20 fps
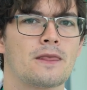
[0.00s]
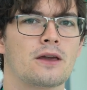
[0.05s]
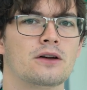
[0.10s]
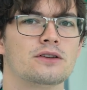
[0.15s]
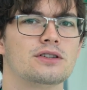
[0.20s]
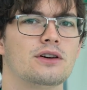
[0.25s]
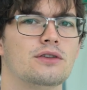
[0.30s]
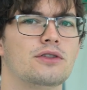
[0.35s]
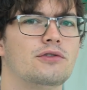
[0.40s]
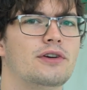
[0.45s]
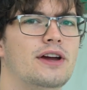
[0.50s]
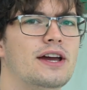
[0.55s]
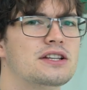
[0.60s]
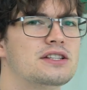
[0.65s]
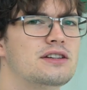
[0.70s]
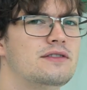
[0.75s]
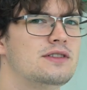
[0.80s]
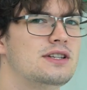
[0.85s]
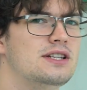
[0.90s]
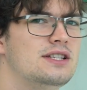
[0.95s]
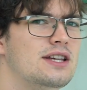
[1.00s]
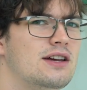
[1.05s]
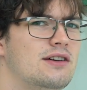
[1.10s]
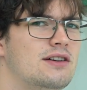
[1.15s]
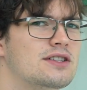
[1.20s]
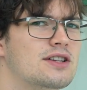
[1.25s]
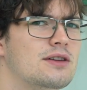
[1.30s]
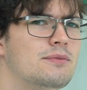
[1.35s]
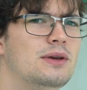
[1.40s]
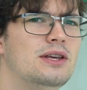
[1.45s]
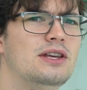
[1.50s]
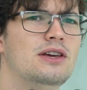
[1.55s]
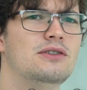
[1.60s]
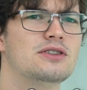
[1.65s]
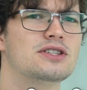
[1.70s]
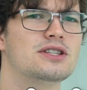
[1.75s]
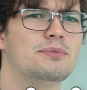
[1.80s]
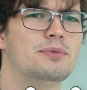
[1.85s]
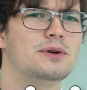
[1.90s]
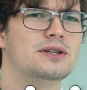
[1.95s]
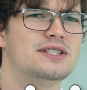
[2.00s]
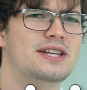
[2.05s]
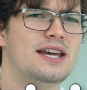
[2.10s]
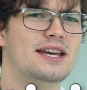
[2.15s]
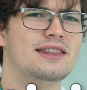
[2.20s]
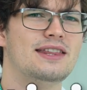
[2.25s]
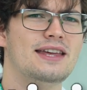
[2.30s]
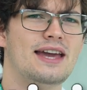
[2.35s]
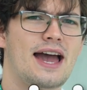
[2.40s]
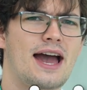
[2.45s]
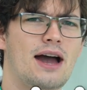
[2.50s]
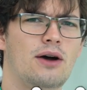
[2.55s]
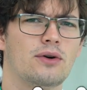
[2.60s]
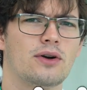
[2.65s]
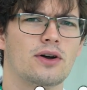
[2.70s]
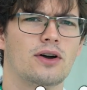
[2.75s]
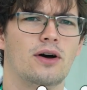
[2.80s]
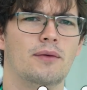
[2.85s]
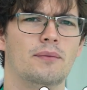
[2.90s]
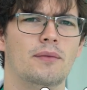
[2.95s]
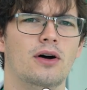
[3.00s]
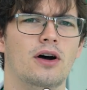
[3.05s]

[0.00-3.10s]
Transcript: So the reactivity series can be used to predict the outcome